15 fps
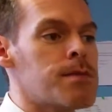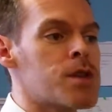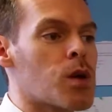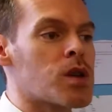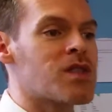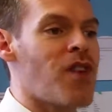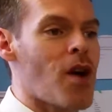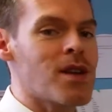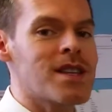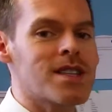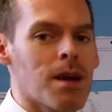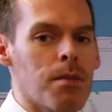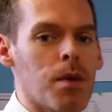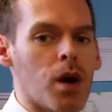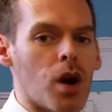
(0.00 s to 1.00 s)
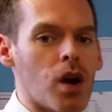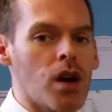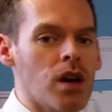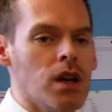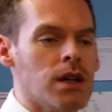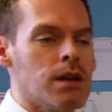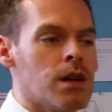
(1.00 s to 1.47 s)
So it's very
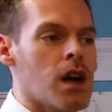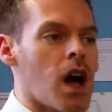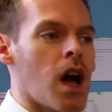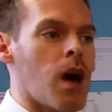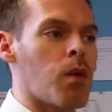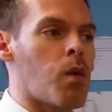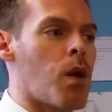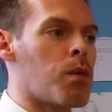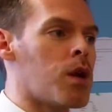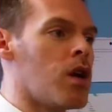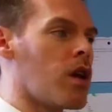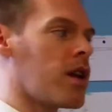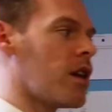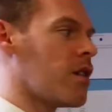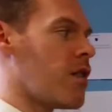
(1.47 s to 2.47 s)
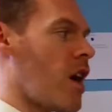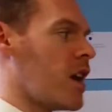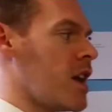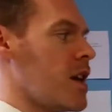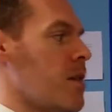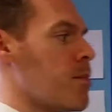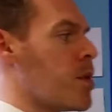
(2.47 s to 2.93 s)
similar when we're looking at
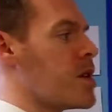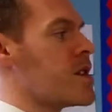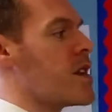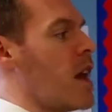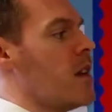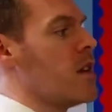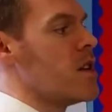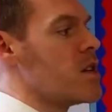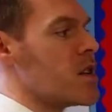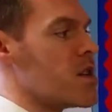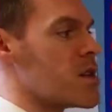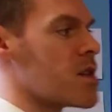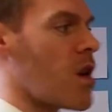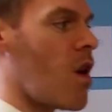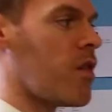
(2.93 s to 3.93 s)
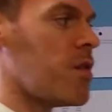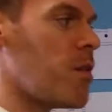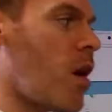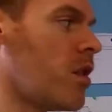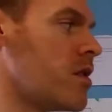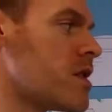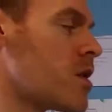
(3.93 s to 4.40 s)
finding percentages of
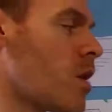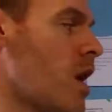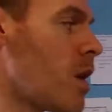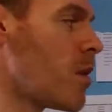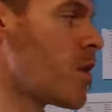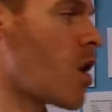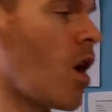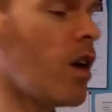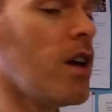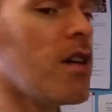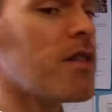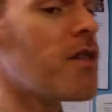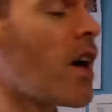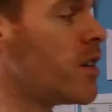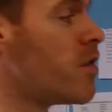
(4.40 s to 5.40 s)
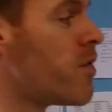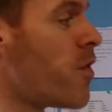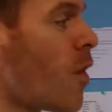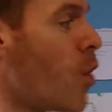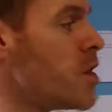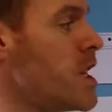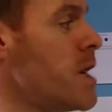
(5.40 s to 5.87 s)
amounts. So here we've got find
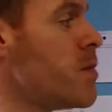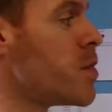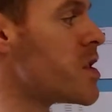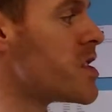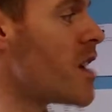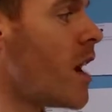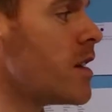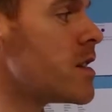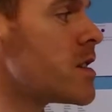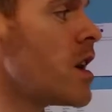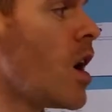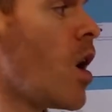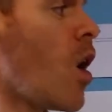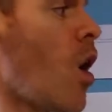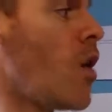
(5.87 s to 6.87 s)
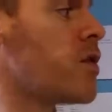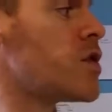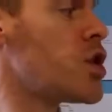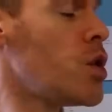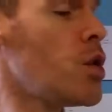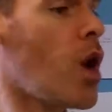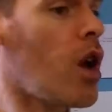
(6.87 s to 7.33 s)
40% of
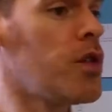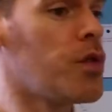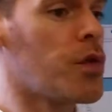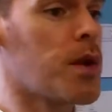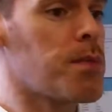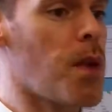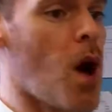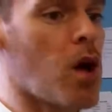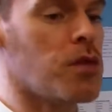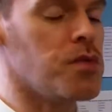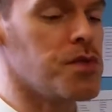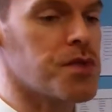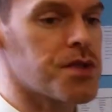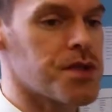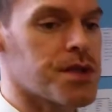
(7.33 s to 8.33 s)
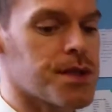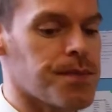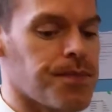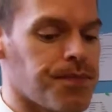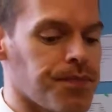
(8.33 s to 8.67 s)
£200.